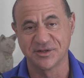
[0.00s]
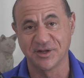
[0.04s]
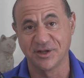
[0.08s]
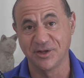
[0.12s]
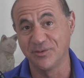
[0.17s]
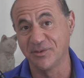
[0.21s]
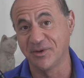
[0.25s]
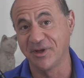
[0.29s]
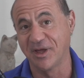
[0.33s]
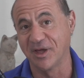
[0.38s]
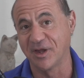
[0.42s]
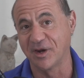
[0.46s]
So
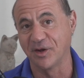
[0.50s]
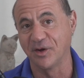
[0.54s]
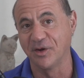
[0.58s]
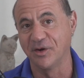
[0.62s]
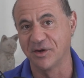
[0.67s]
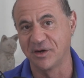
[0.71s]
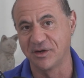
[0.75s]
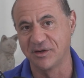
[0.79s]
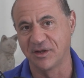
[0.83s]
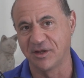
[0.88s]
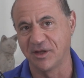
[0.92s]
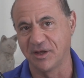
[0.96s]
you will get a
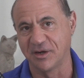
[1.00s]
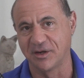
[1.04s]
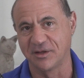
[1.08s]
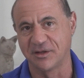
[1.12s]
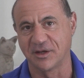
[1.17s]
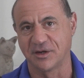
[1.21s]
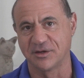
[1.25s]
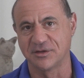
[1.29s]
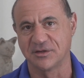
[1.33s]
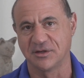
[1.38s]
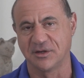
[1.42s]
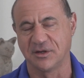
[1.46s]
good, keen
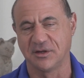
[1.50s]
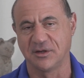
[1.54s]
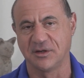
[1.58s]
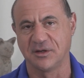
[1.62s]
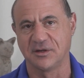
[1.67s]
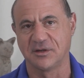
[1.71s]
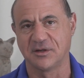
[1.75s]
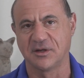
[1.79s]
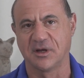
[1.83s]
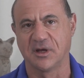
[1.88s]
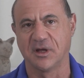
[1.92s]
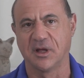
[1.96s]
attention to
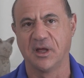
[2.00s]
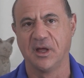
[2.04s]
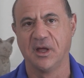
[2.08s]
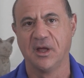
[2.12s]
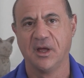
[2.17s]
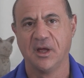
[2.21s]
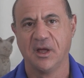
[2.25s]
detail.